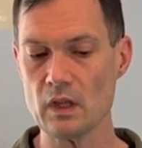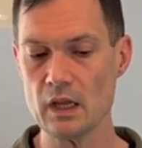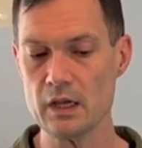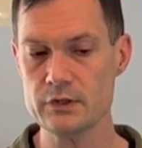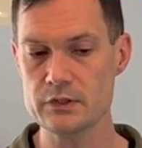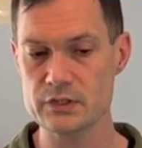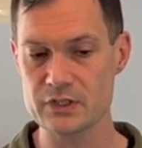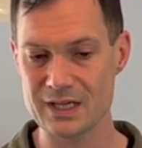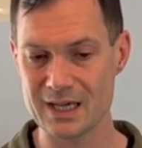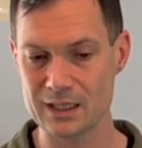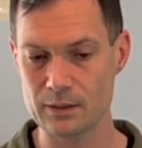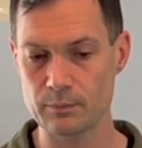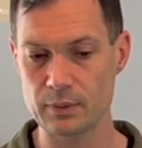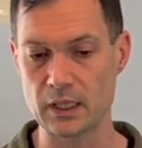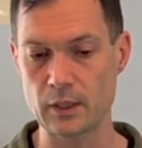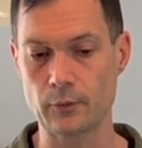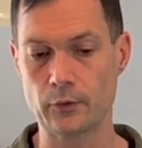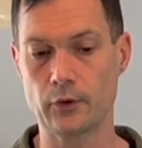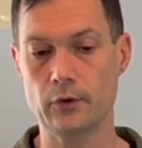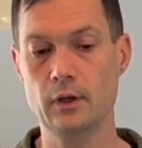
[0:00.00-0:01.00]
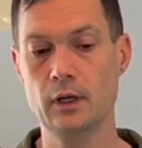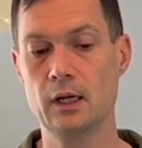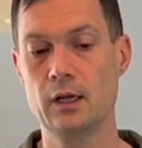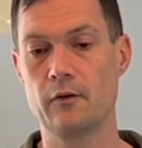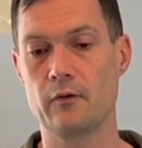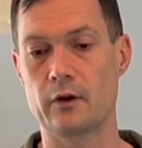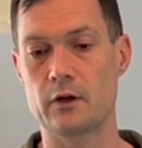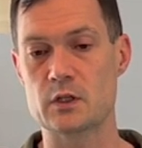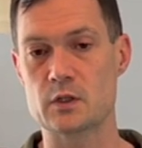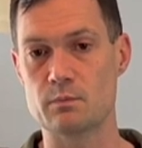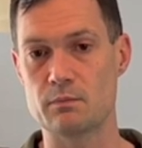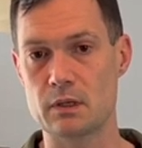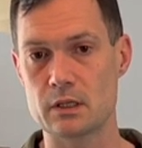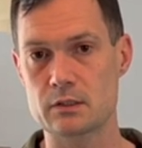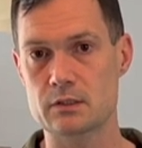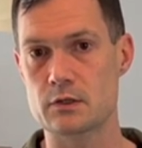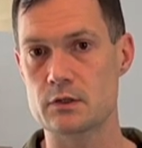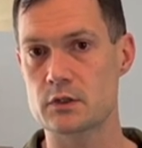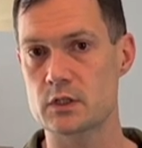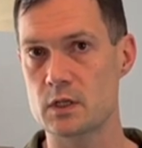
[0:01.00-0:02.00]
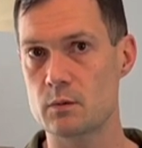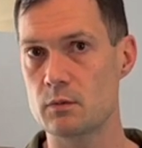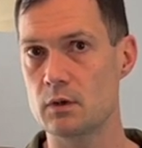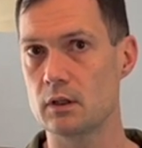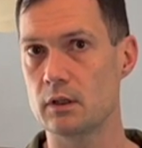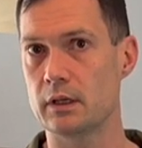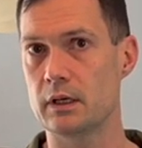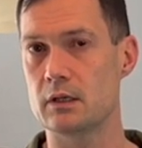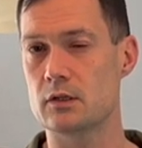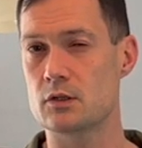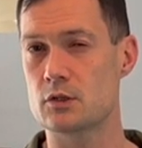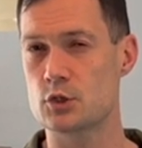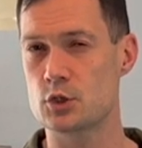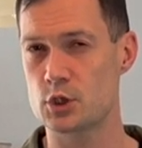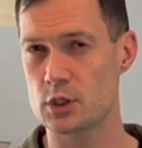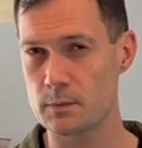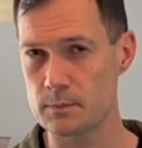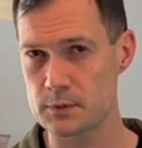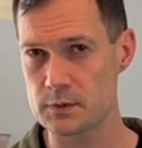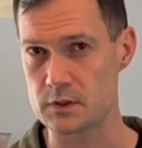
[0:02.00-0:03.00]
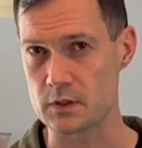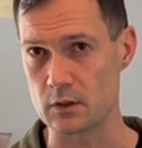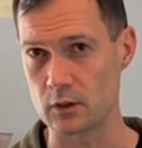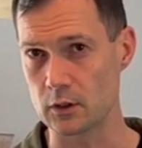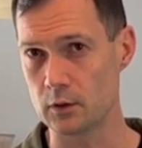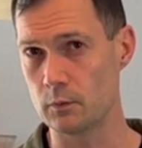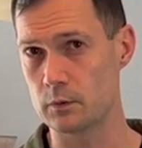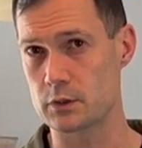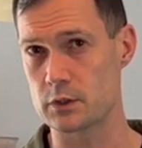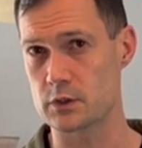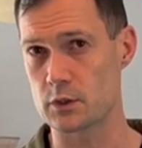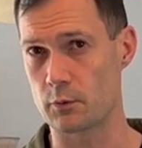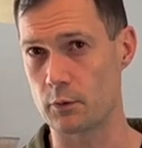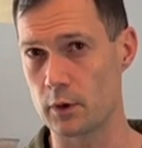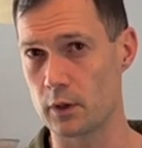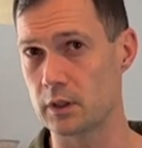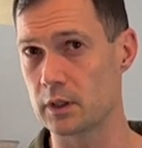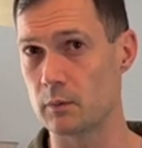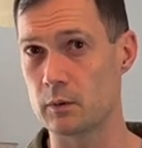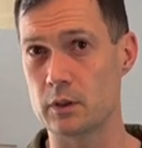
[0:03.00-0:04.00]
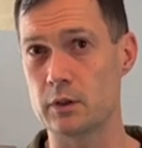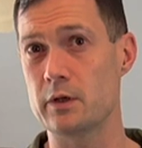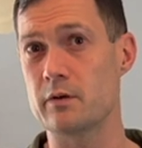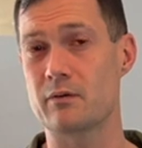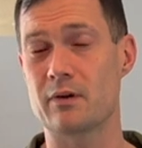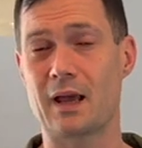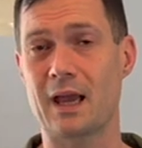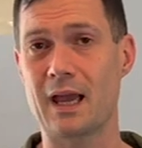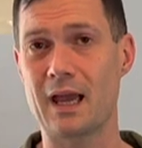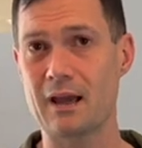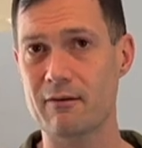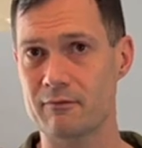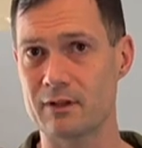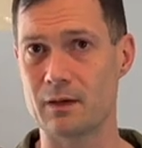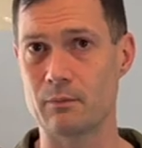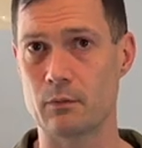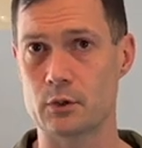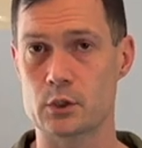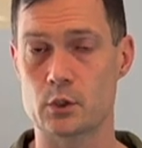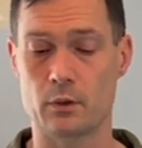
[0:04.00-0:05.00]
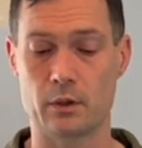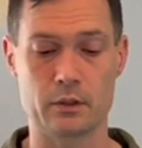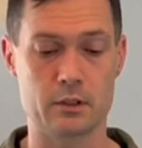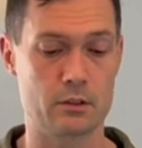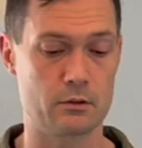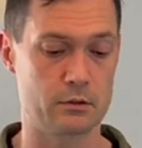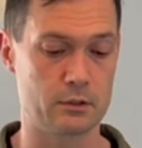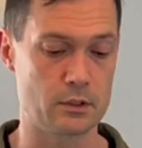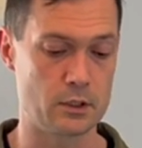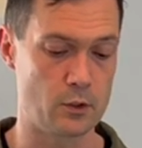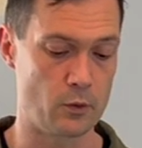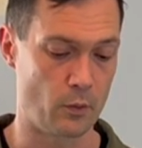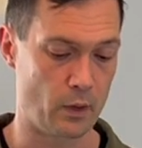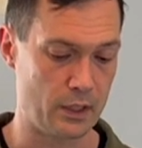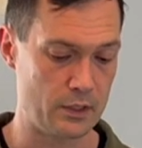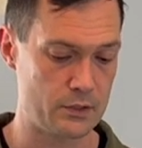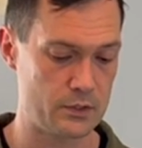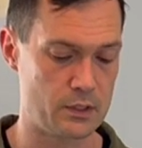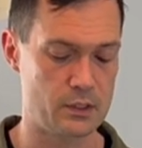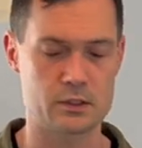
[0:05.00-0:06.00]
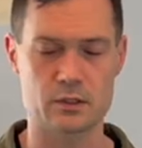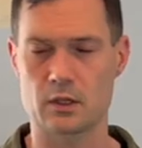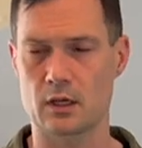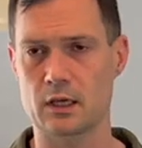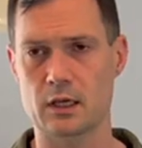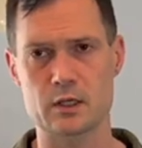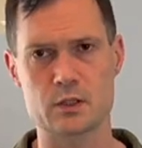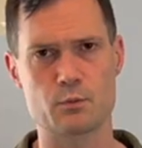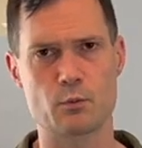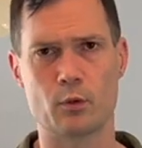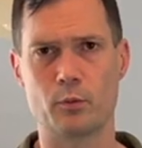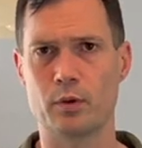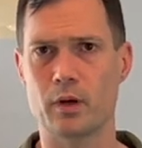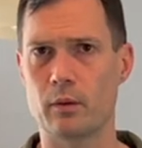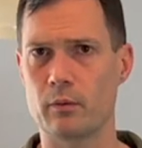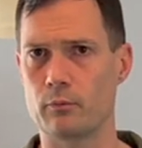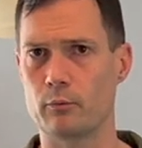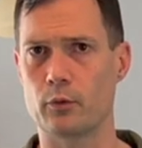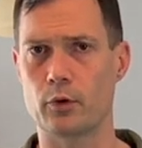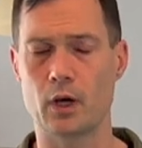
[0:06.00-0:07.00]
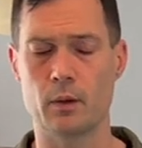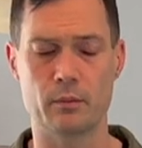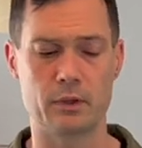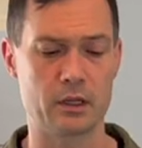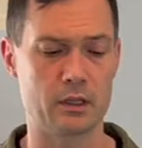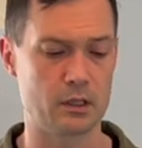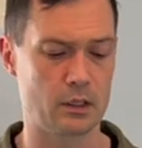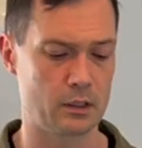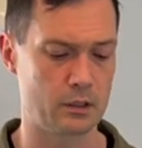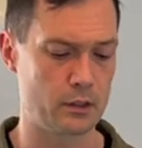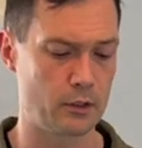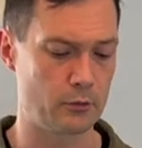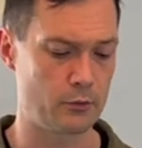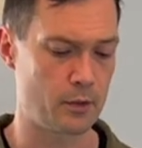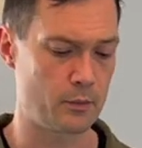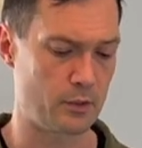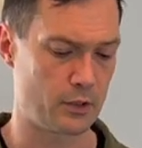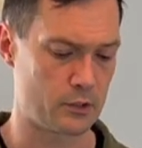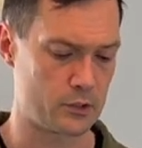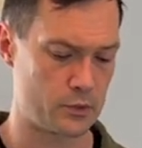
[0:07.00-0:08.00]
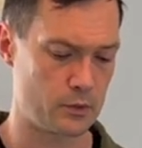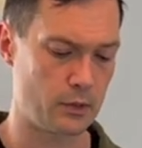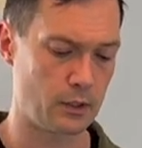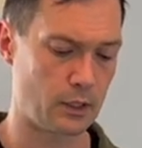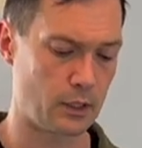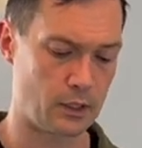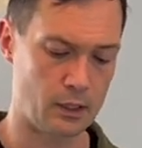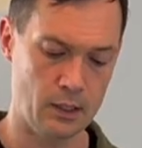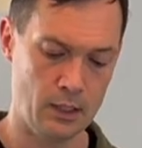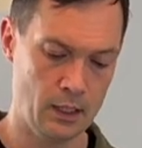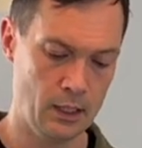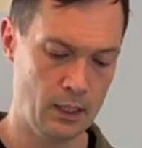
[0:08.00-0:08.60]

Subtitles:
sandpaper that is meant to simulate chip seal, which is a road that we don't even have that much around here in the US. It's, I guess, more prominent in Europe and Australia.